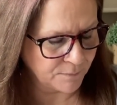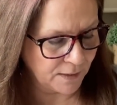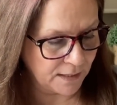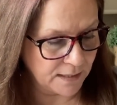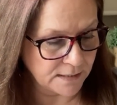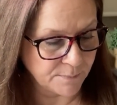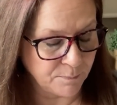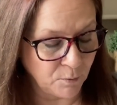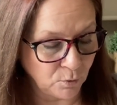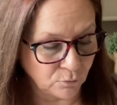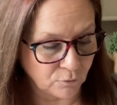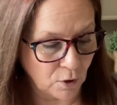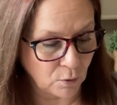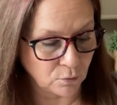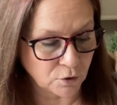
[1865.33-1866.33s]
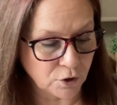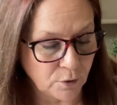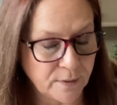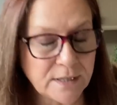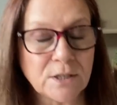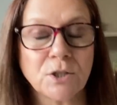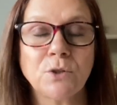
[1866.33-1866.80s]
it's bulk rolls, so
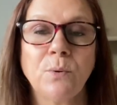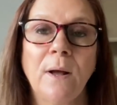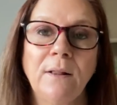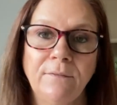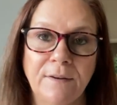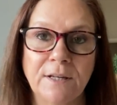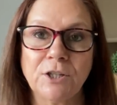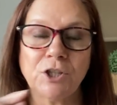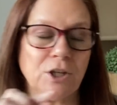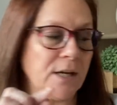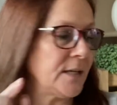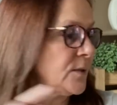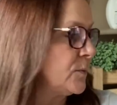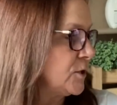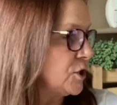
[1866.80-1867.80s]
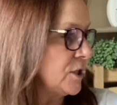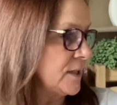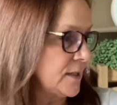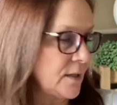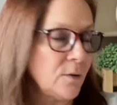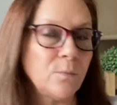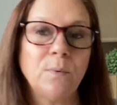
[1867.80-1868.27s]
it's 12 inches, which
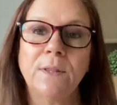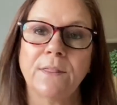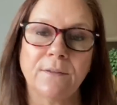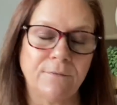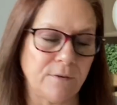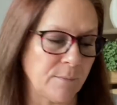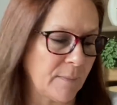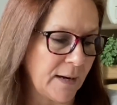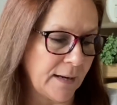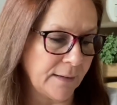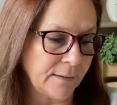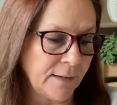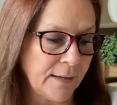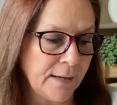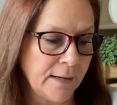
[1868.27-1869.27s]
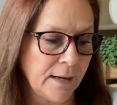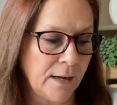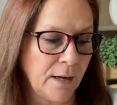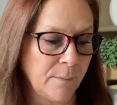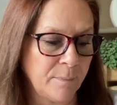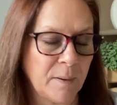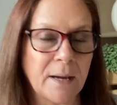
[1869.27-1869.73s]
is the width of your mat,
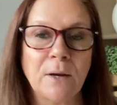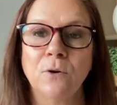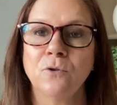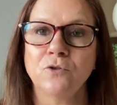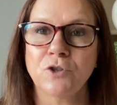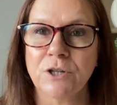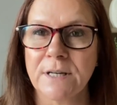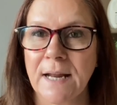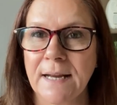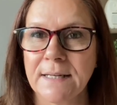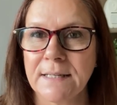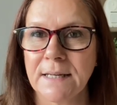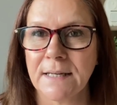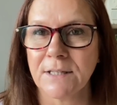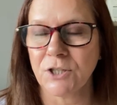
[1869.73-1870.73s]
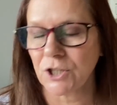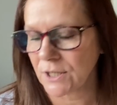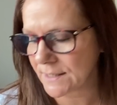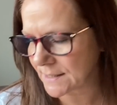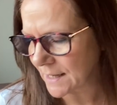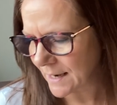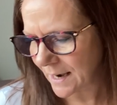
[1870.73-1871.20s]
by 180
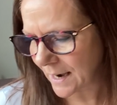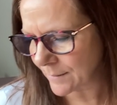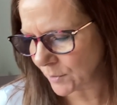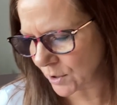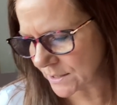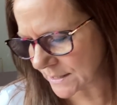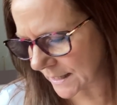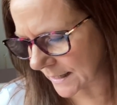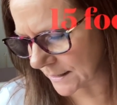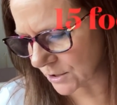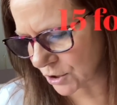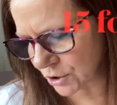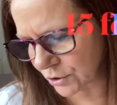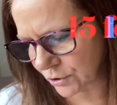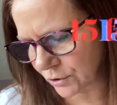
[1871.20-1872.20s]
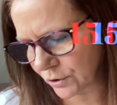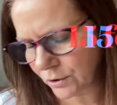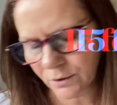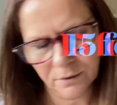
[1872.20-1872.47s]
inches. I'm not entirely sure.